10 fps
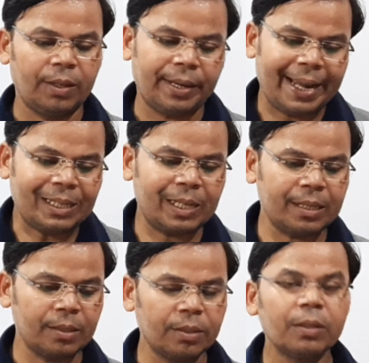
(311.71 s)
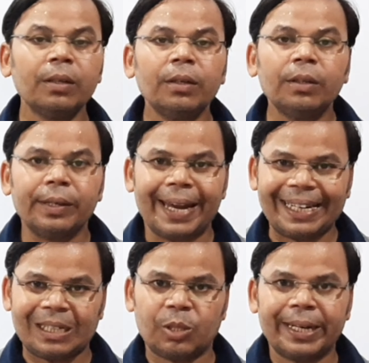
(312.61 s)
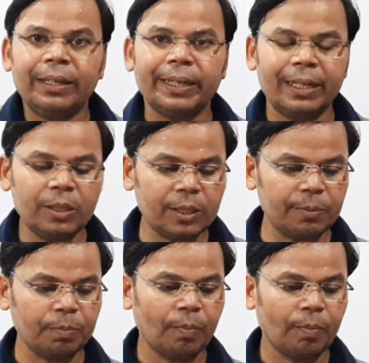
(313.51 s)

Next sentence.